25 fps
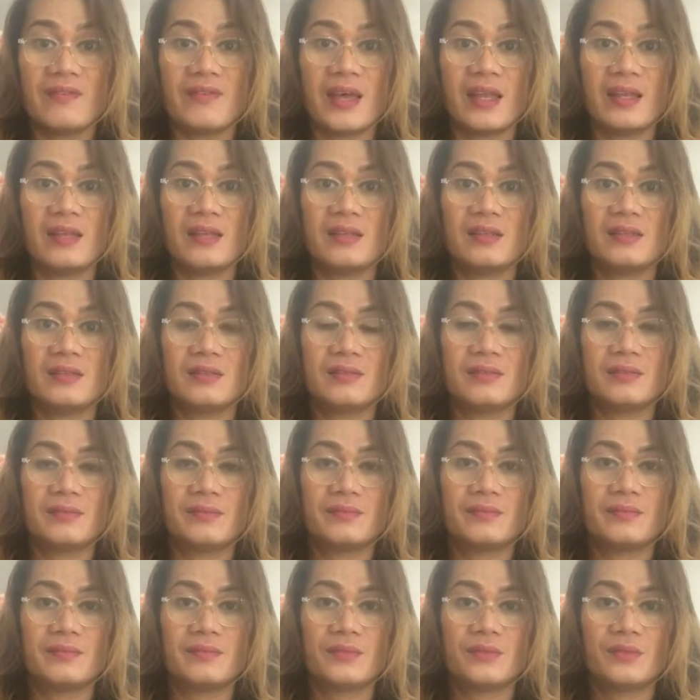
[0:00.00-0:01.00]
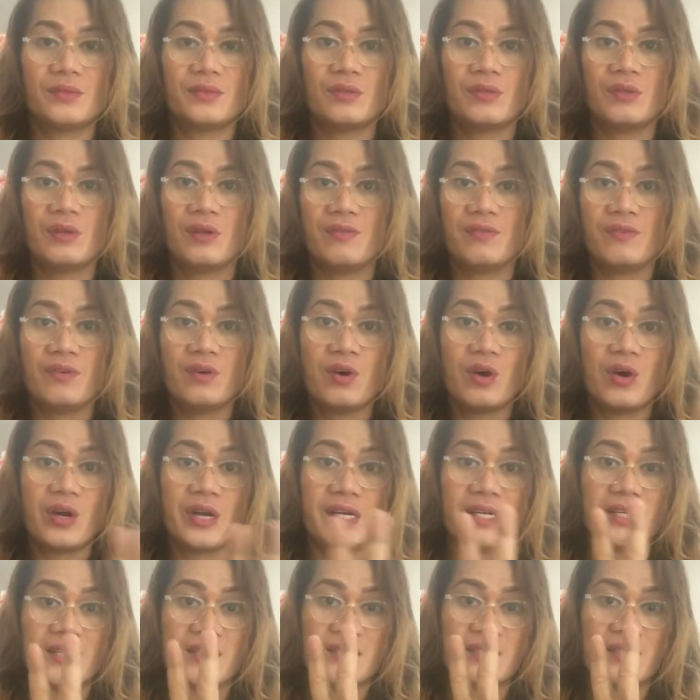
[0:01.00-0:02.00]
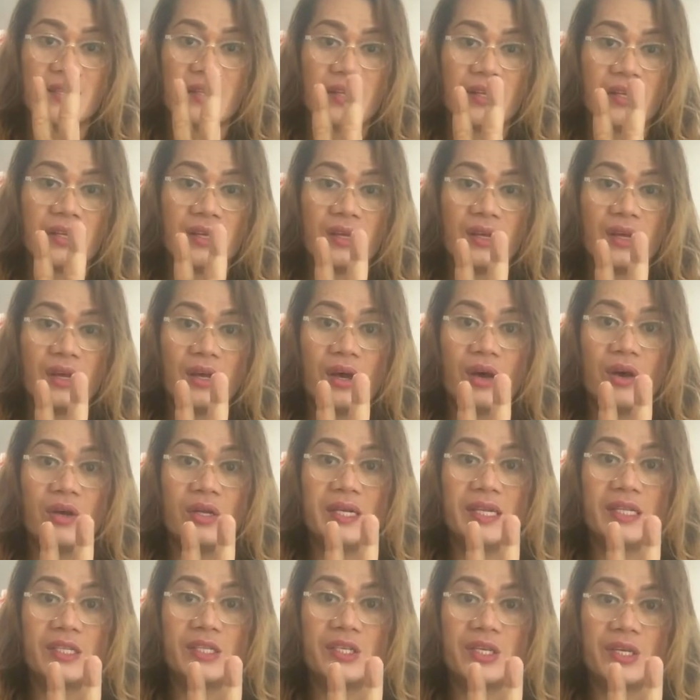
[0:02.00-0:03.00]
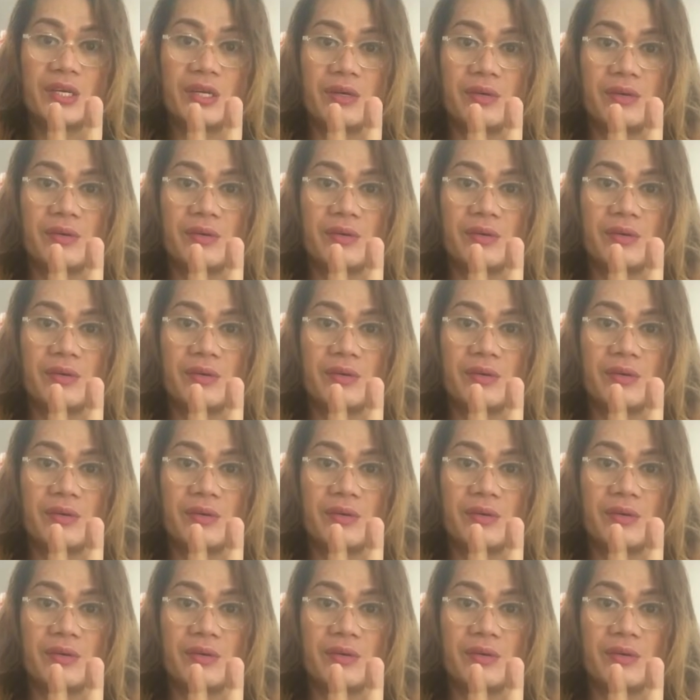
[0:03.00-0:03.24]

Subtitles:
Of course, only 2.